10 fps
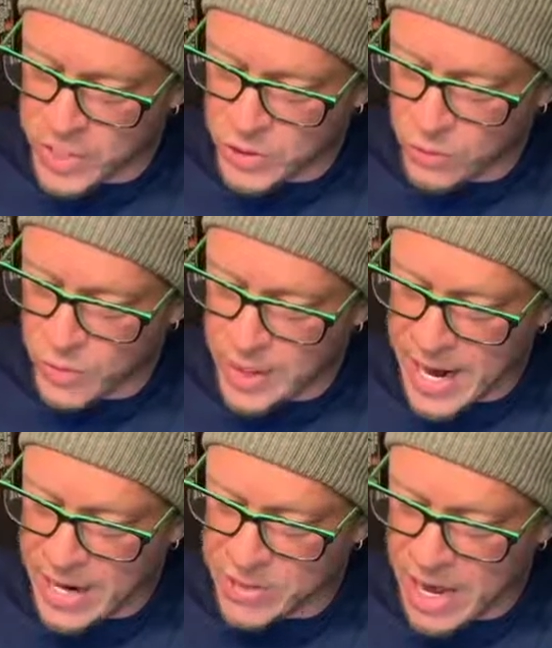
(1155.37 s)
and Korea
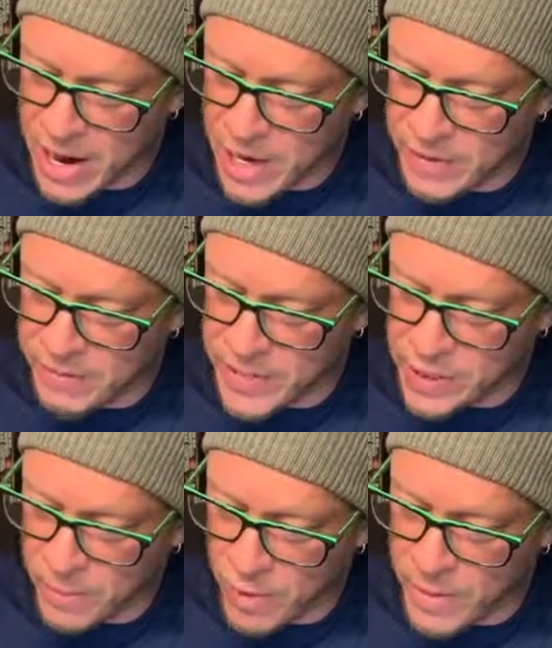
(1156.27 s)
outside our
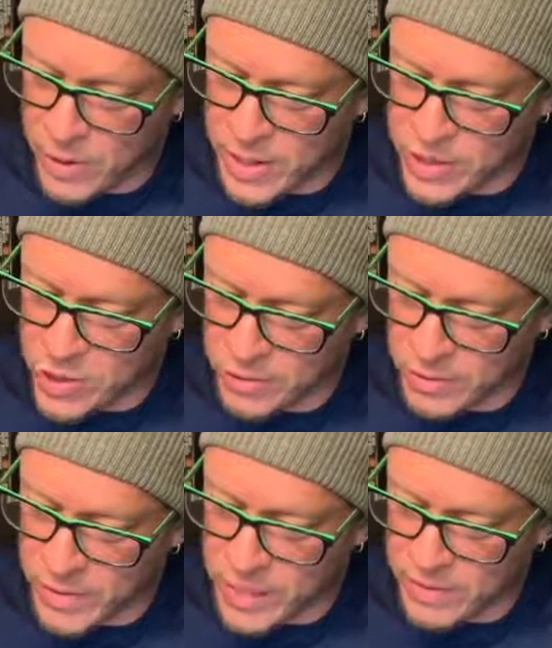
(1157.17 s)
defense perimeter and
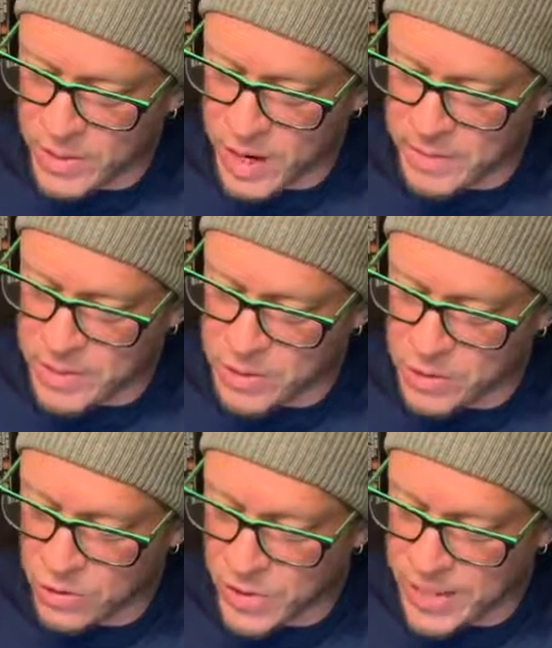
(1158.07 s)
generally giving communists
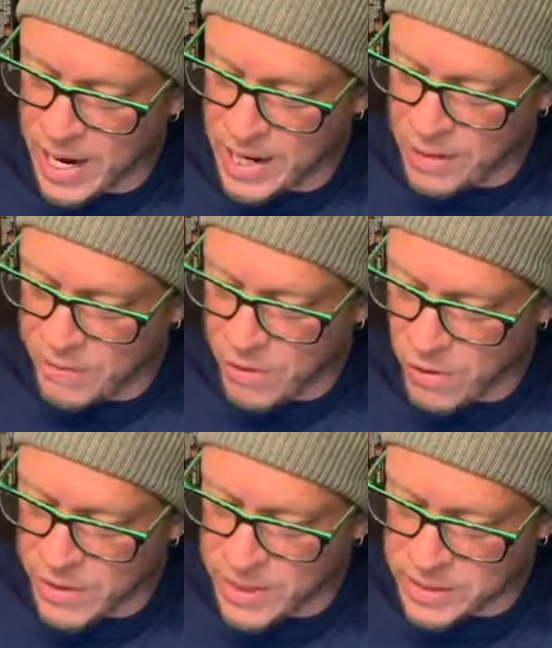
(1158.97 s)
the green light in the
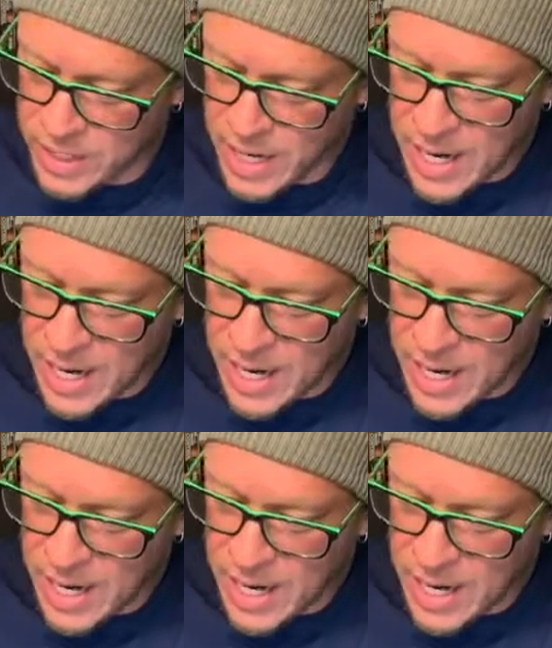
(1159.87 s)
Far East,